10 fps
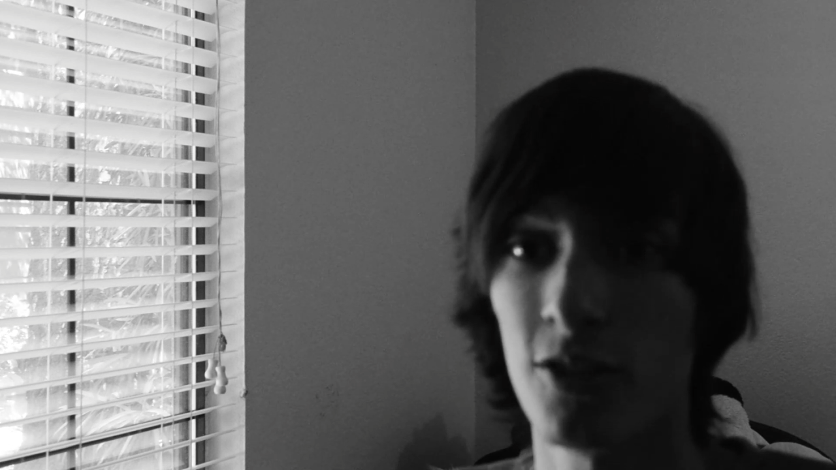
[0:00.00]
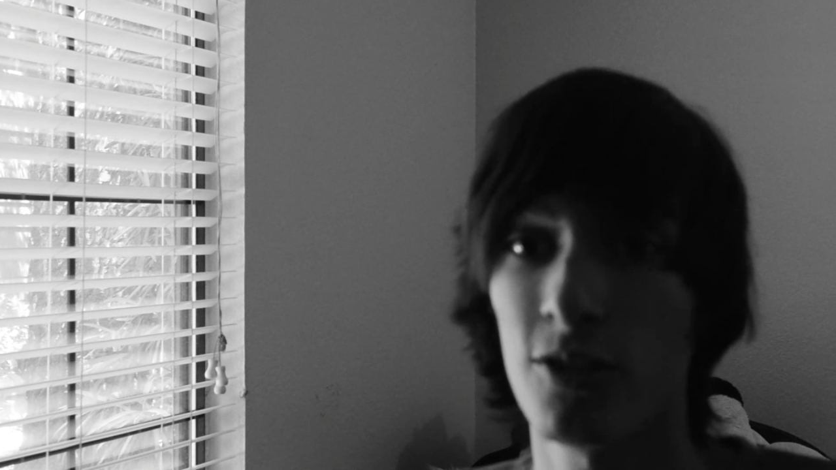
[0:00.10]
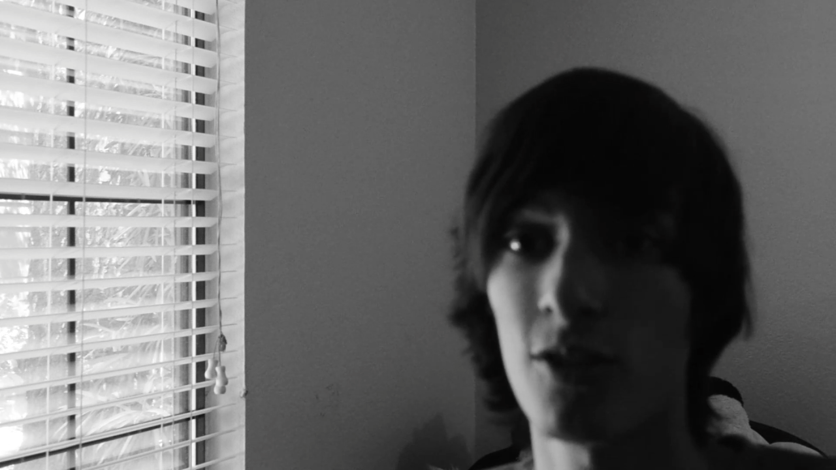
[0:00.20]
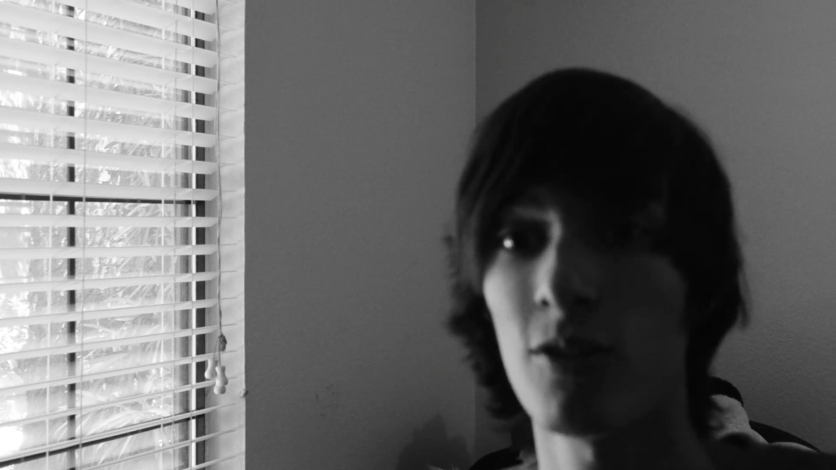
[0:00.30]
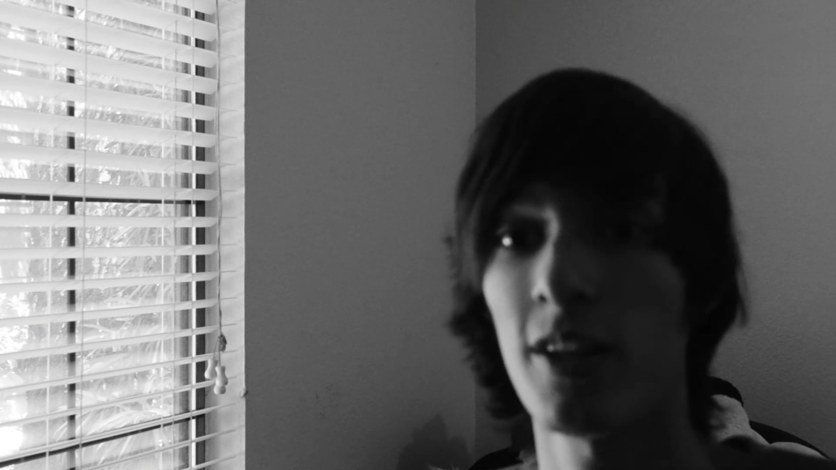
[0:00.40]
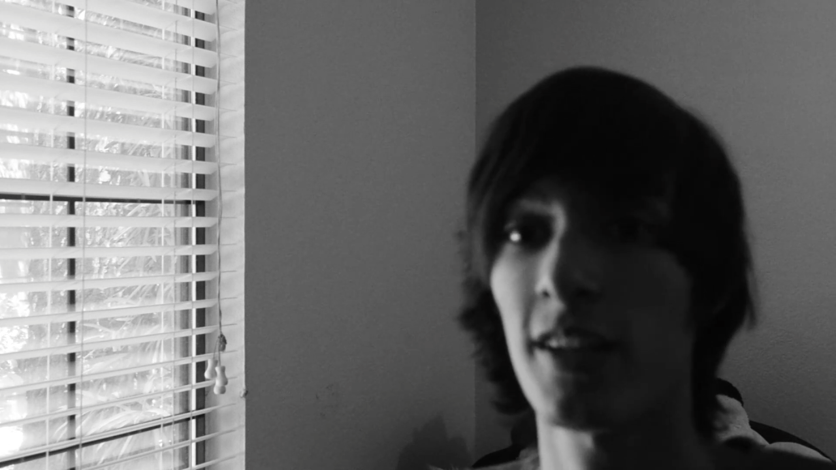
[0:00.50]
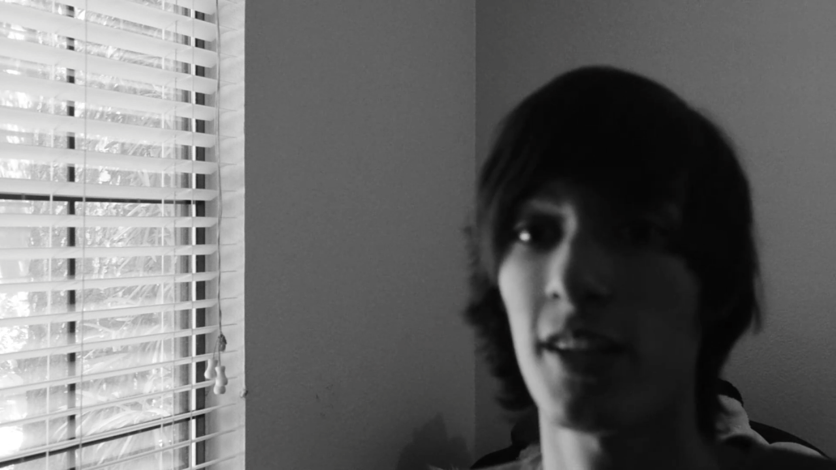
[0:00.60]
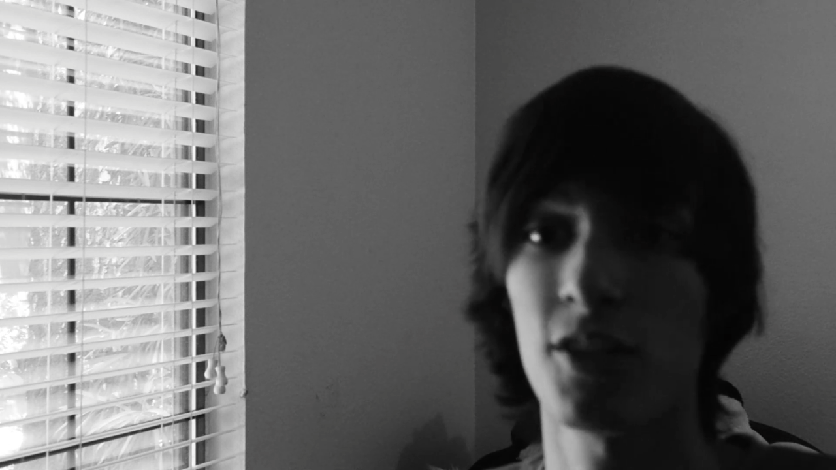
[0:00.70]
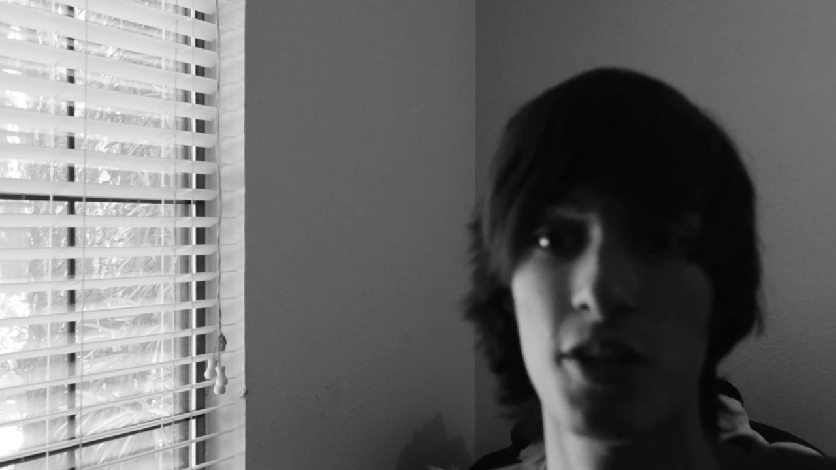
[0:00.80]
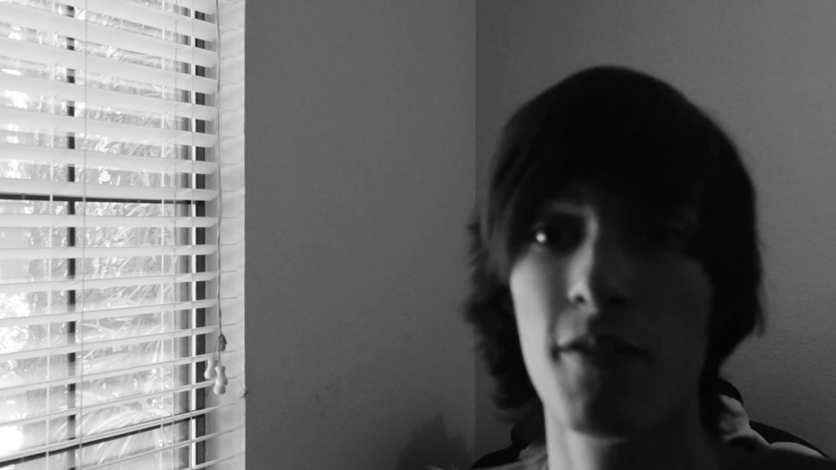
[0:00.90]
So, like,
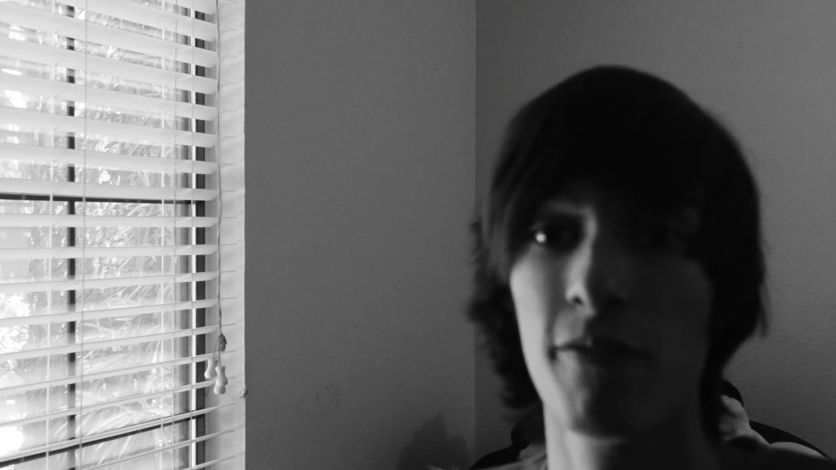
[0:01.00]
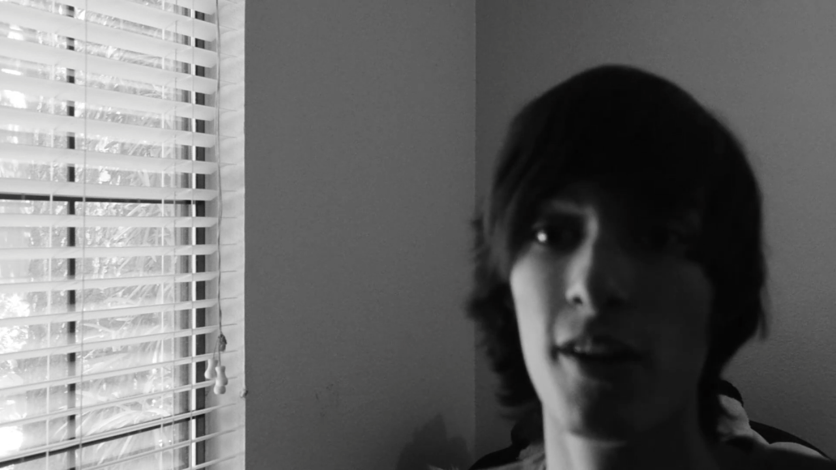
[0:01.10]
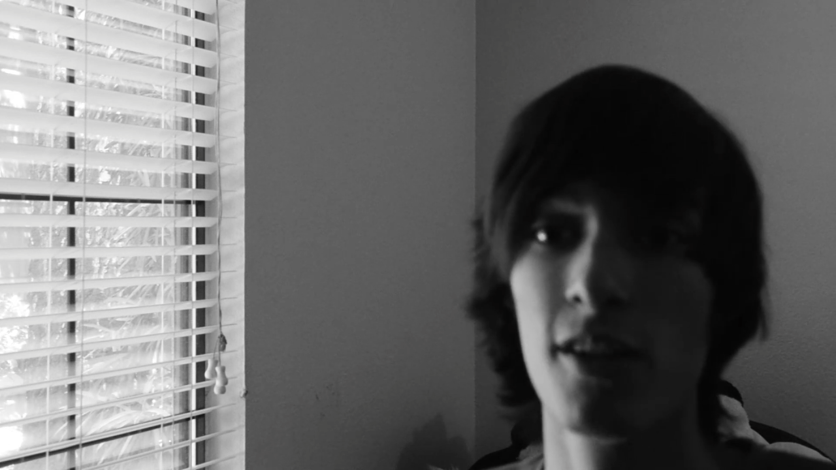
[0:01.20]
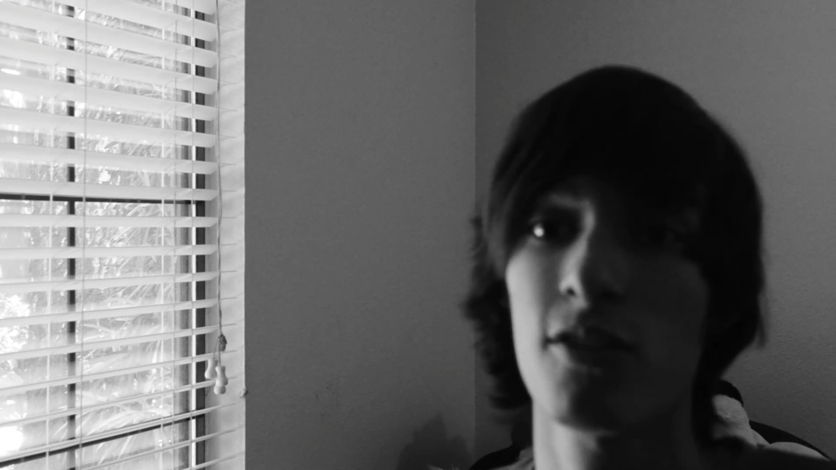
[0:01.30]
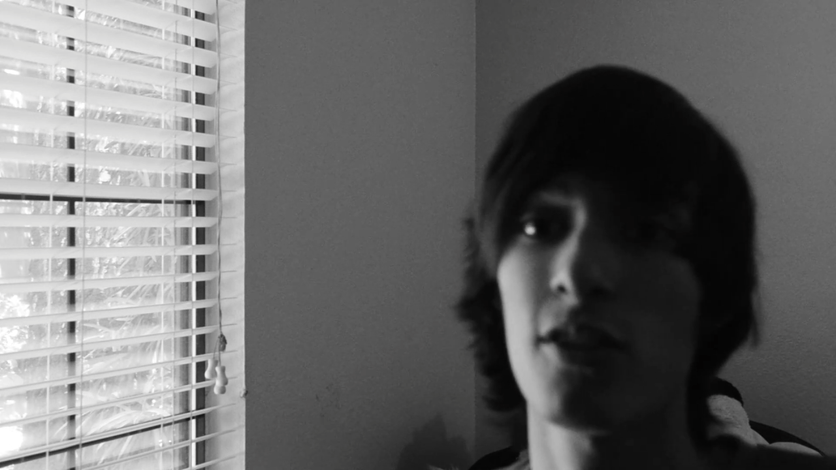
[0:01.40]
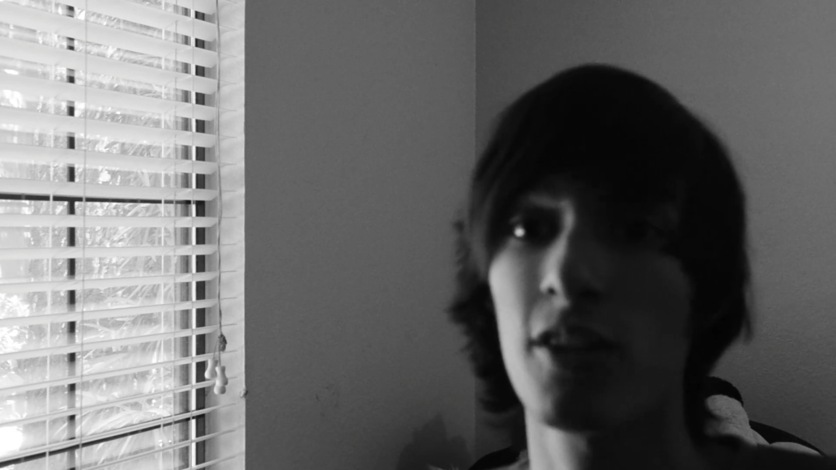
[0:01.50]
at G-Fest,